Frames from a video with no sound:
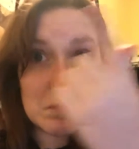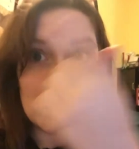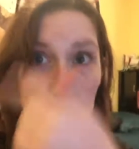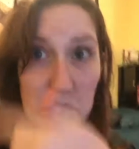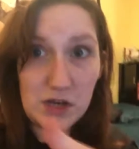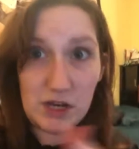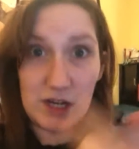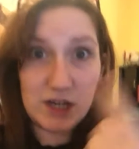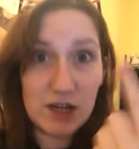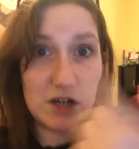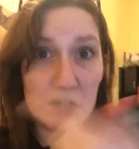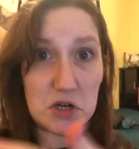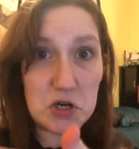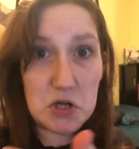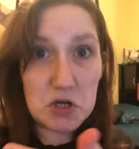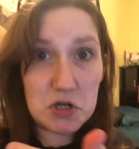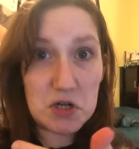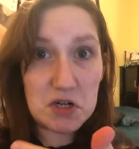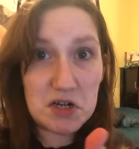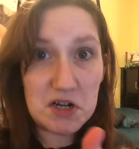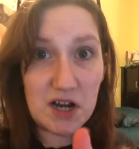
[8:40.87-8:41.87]

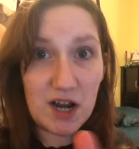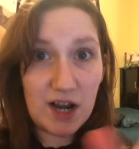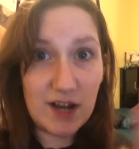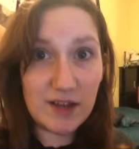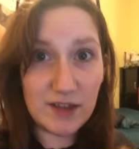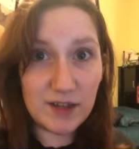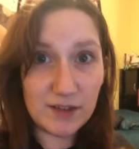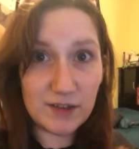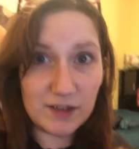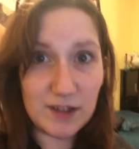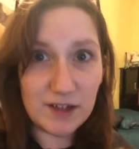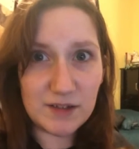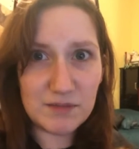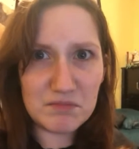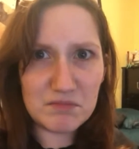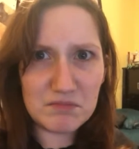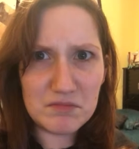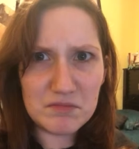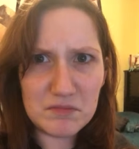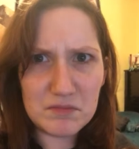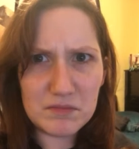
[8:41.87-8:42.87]
Here, and then like
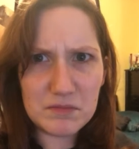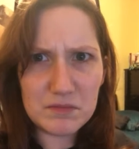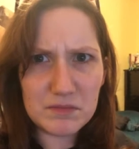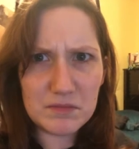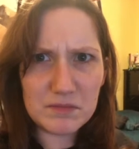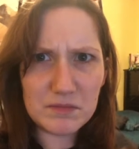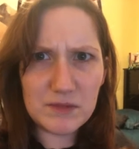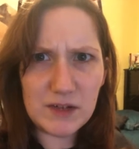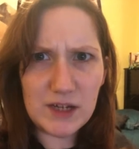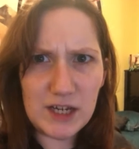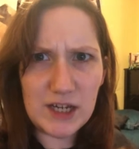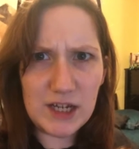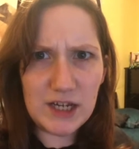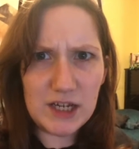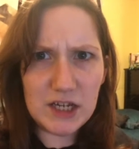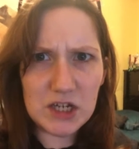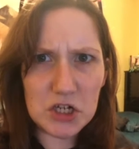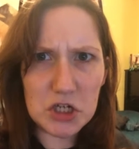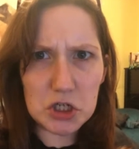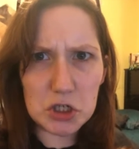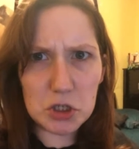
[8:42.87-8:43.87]

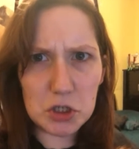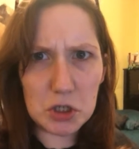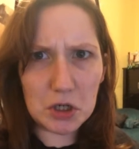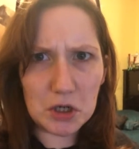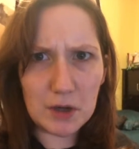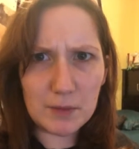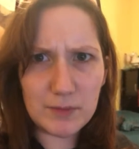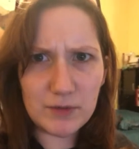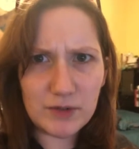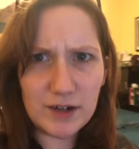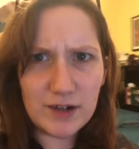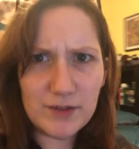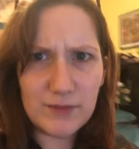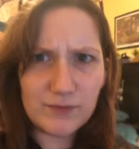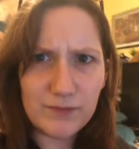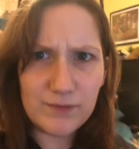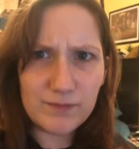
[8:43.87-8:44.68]
here. I'm trying to...